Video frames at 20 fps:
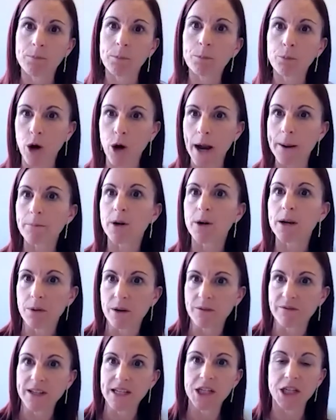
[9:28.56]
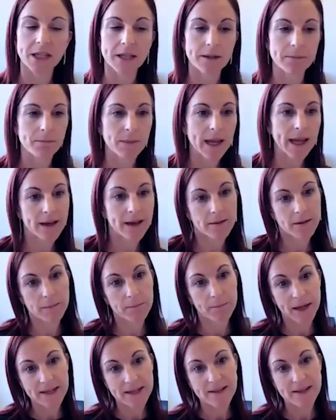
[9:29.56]
primary prevention and
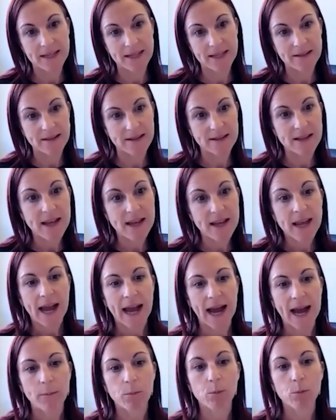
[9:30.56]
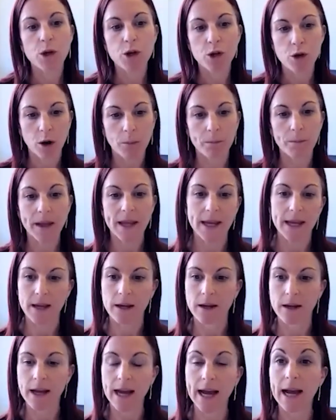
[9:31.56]
medicines were not
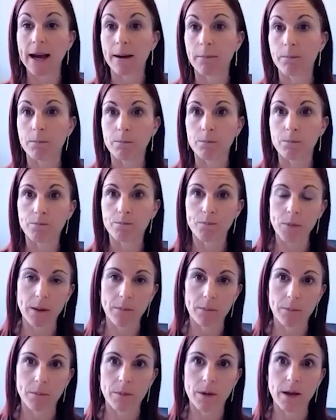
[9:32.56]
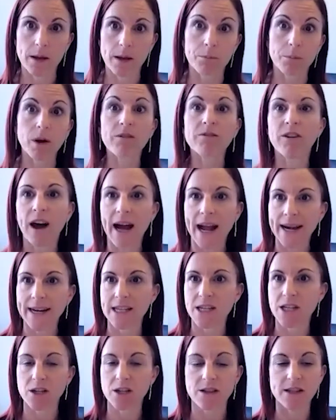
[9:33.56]
being
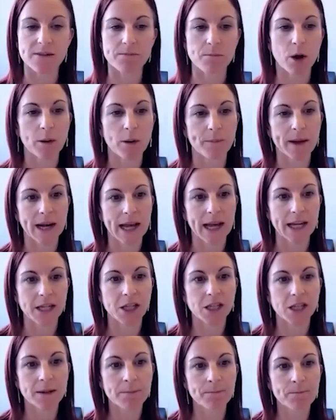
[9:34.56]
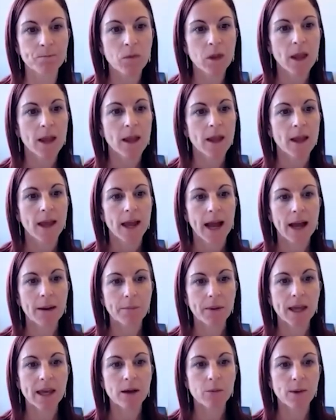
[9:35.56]
provided to this population.
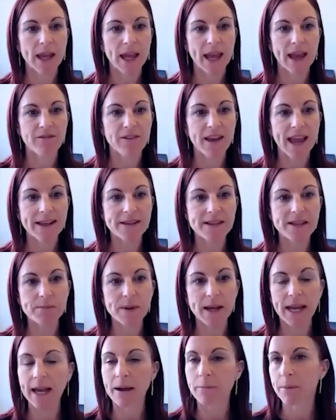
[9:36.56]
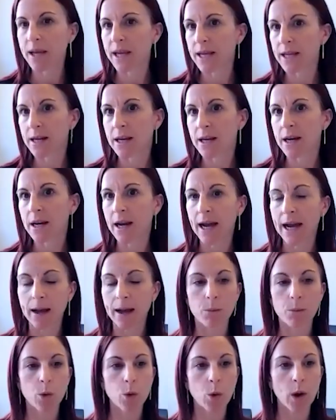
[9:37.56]
Up here we have asthma coming in
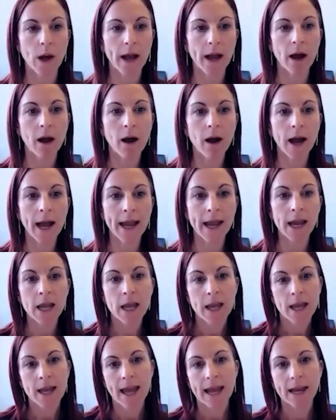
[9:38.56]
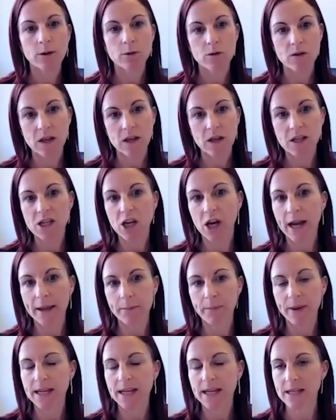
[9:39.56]
quite high, and also
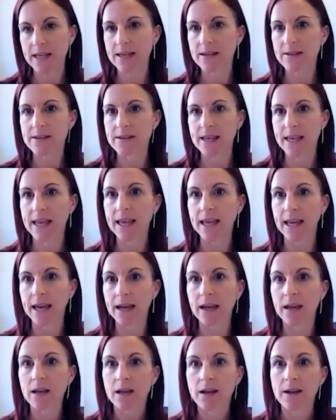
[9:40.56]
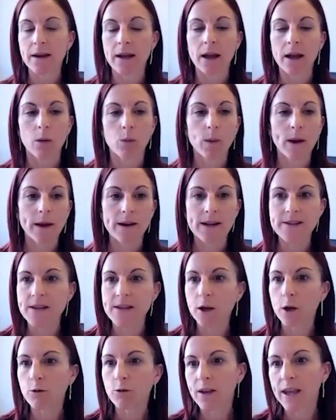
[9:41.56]
diabetes here. Whereas
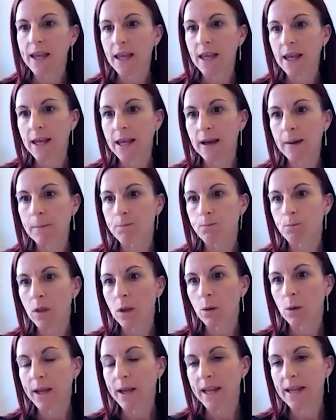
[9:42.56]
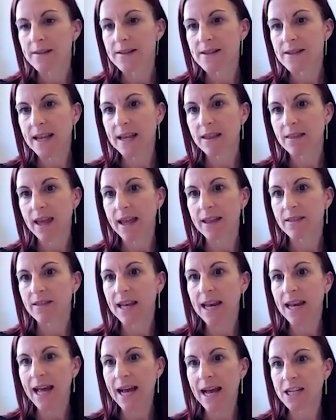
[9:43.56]
over here, we can see that the
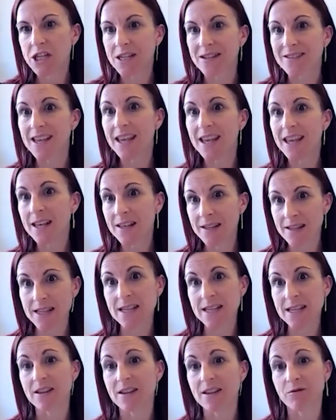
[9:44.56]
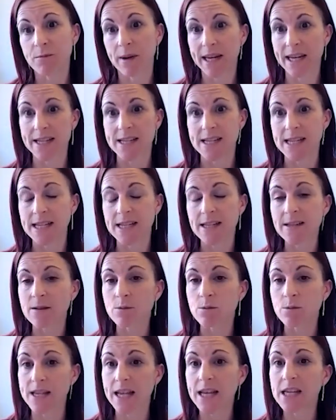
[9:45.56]
largest excess of
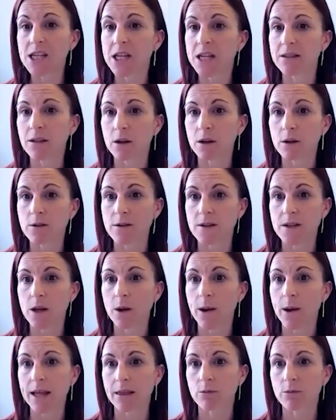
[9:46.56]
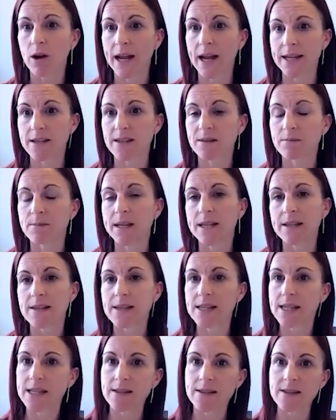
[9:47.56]
medicines was actually in the osteoarthritis
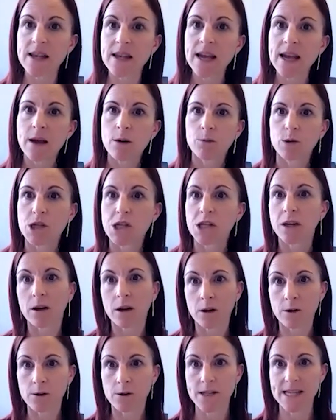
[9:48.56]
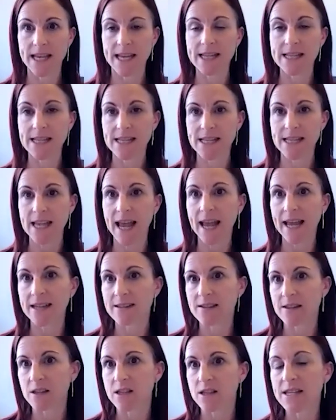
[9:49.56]
medicines, which includes
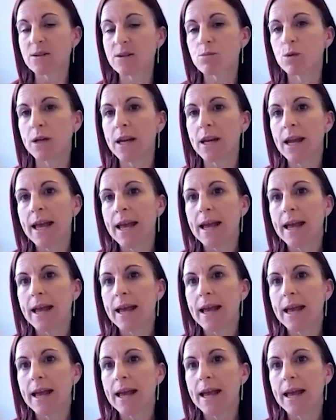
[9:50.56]
NSAIDs. So this would